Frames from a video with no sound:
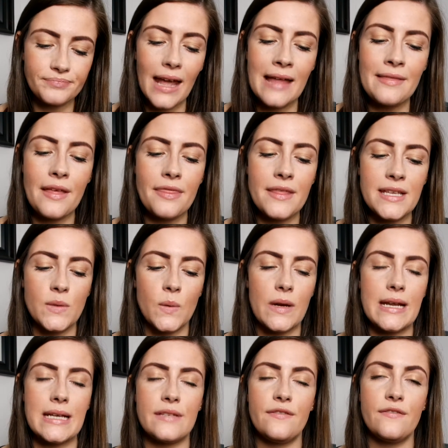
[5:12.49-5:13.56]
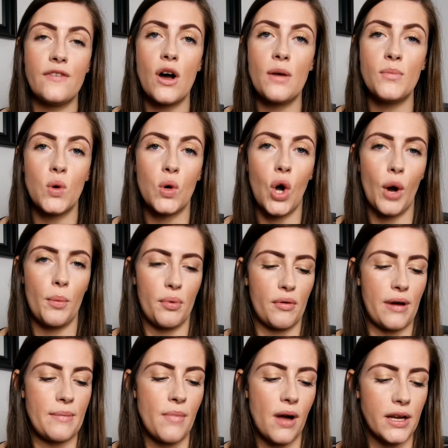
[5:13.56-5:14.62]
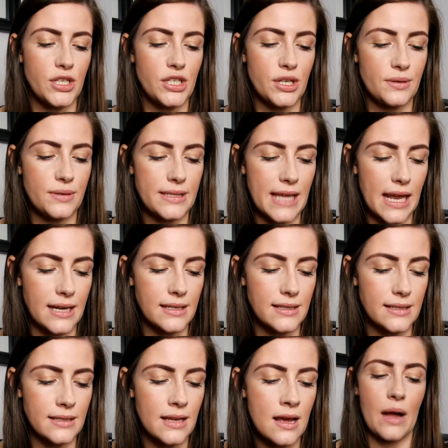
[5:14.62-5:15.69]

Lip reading: And then this one is far more coppery, My 2 Cents,